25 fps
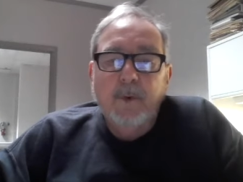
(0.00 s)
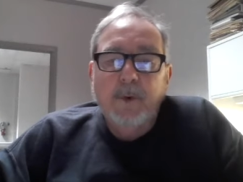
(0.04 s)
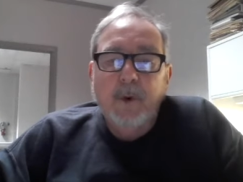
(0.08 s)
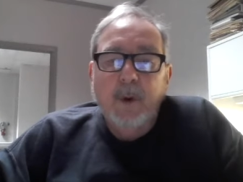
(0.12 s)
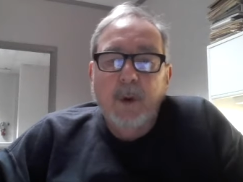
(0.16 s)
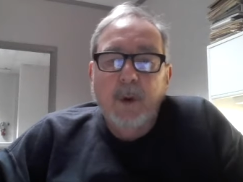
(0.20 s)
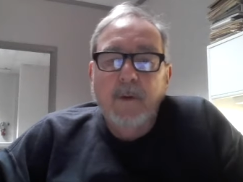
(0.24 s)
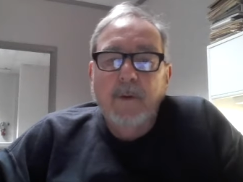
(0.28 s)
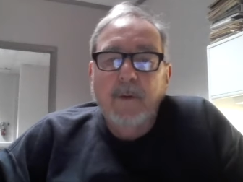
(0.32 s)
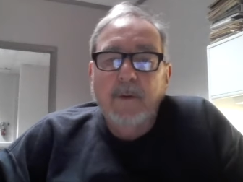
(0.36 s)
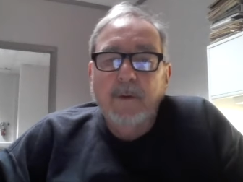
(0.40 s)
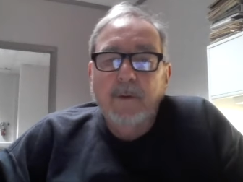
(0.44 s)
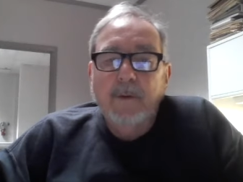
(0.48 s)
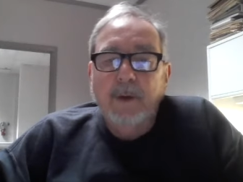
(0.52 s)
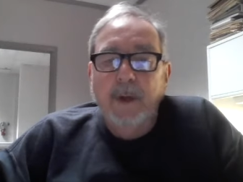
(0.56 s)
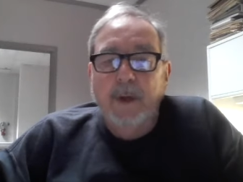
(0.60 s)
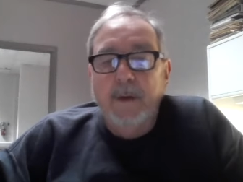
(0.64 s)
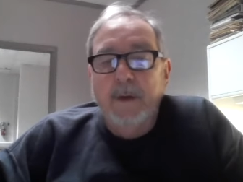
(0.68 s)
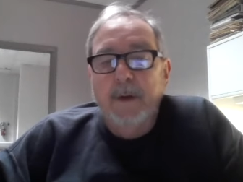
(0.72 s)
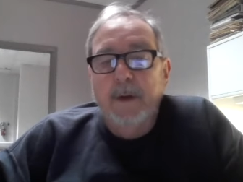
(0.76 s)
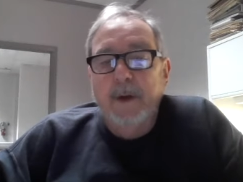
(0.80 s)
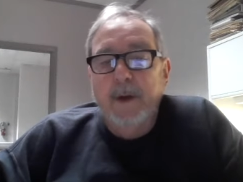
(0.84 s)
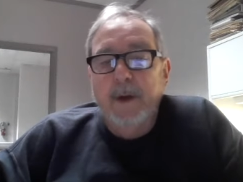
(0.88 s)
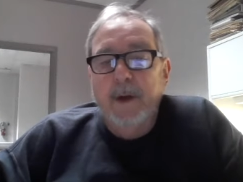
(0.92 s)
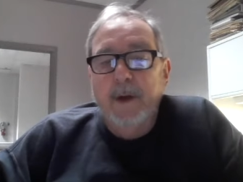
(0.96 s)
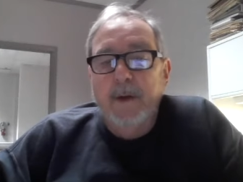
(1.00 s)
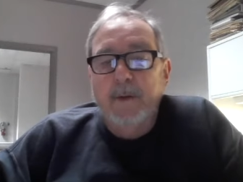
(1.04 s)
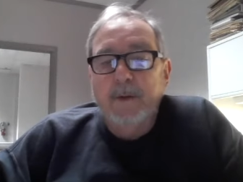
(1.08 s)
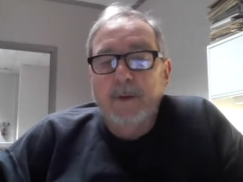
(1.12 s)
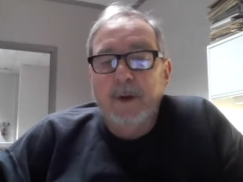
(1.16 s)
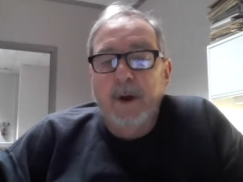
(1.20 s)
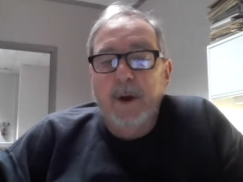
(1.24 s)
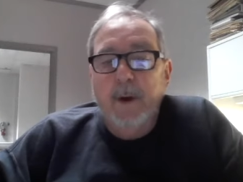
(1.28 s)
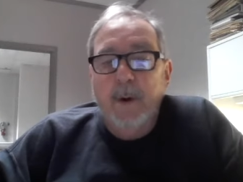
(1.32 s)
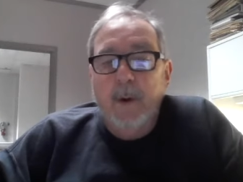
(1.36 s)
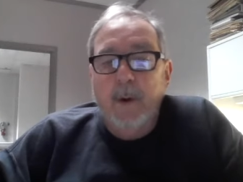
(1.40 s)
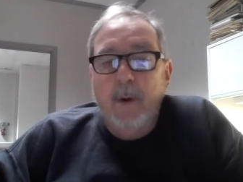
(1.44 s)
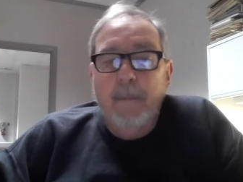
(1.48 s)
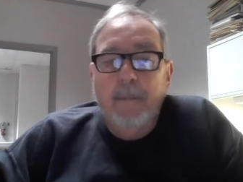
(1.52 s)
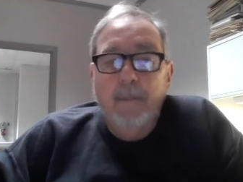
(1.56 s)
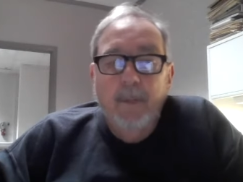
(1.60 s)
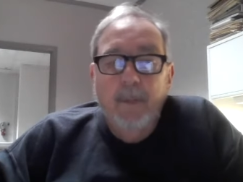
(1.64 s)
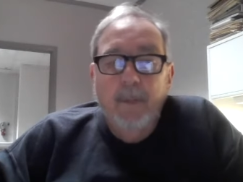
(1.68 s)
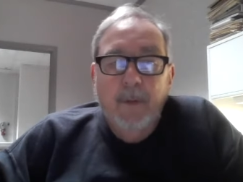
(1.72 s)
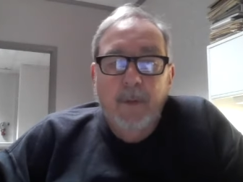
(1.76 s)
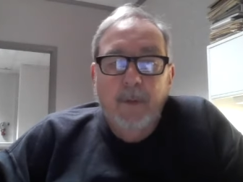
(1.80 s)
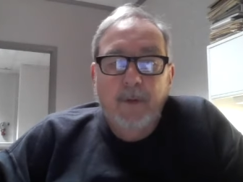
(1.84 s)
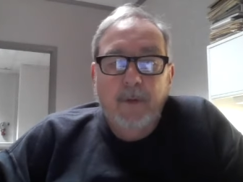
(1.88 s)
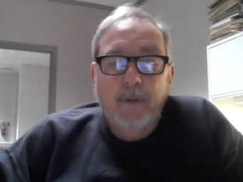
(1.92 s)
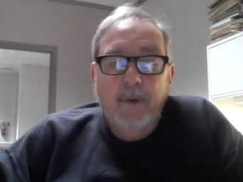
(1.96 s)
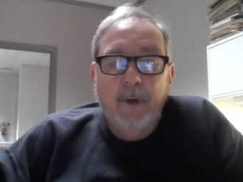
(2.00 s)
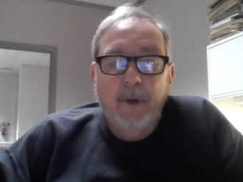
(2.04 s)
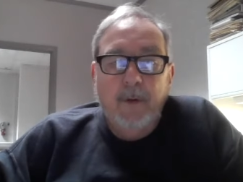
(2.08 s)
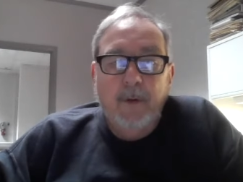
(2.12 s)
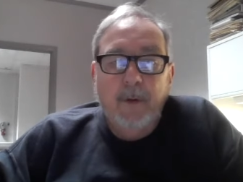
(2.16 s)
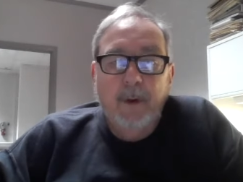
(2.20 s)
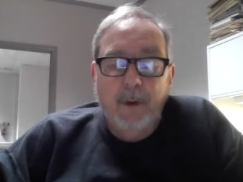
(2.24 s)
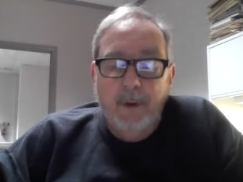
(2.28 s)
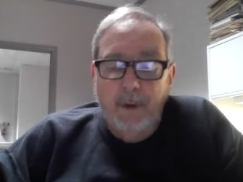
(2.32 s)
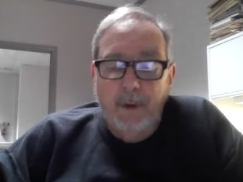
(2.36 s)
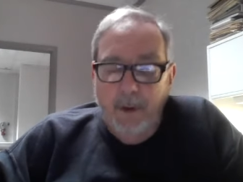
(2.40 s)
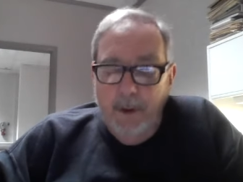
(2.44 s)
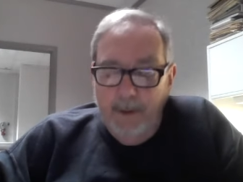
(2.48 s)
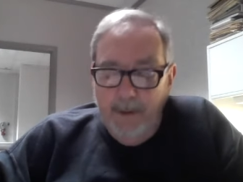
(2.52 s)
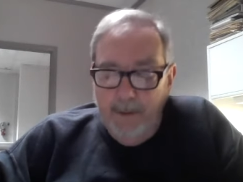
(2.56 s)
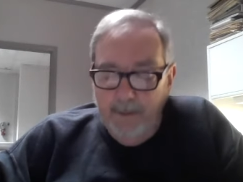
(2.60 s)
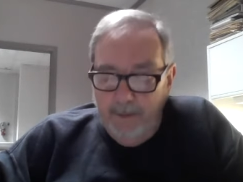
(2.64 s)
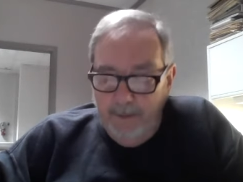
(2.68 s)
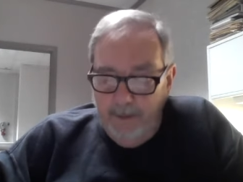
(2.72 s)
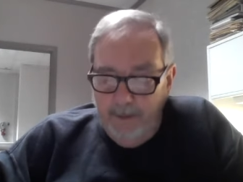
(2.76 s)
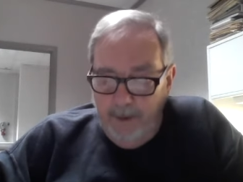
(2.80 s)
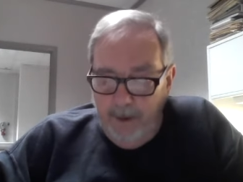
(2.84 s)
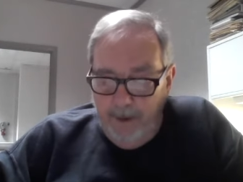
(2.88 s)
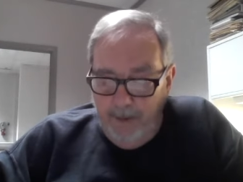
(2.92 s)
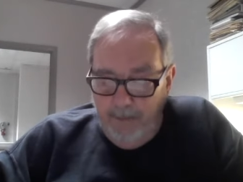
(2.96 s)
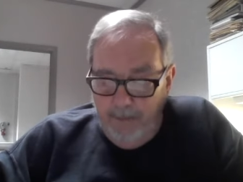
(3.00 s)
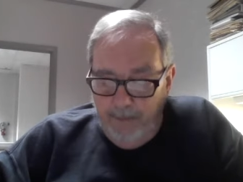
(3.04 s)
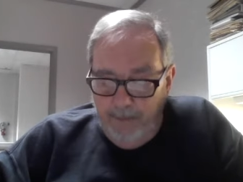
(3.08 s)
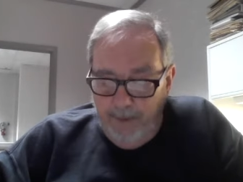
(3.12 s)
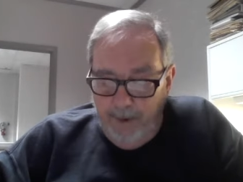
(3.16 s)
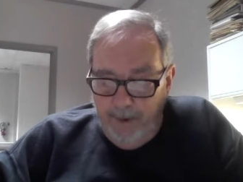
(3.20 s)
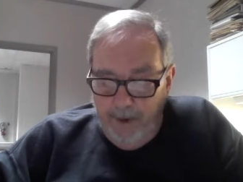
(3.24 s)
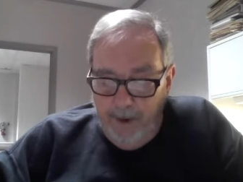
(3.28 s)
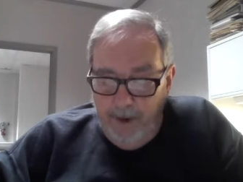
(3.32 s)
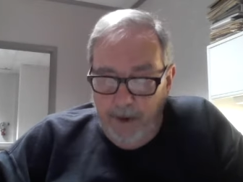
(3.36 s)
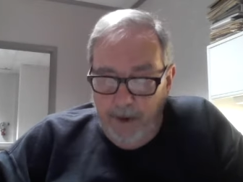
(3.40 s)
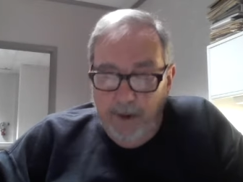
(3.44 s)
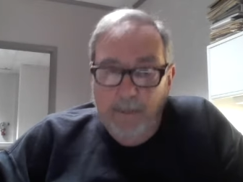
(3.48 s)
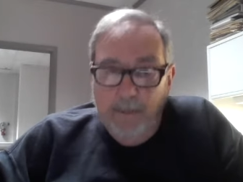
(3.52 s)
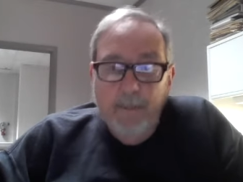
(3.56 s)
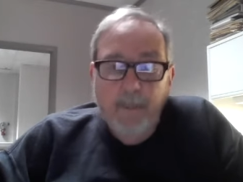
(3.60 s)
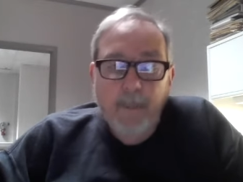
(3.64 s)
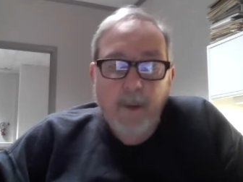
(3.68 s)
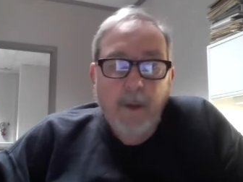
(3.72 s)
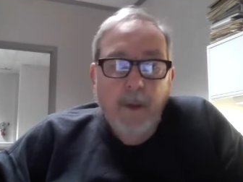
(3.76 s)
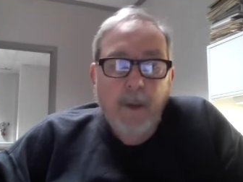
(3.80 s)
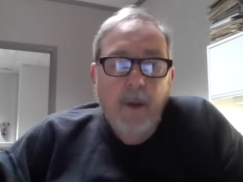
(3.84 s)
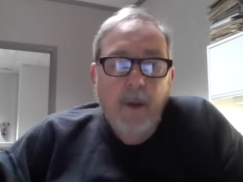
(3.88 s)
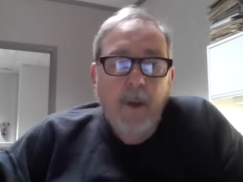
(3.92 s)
trying to standardize our South Carolina state flag.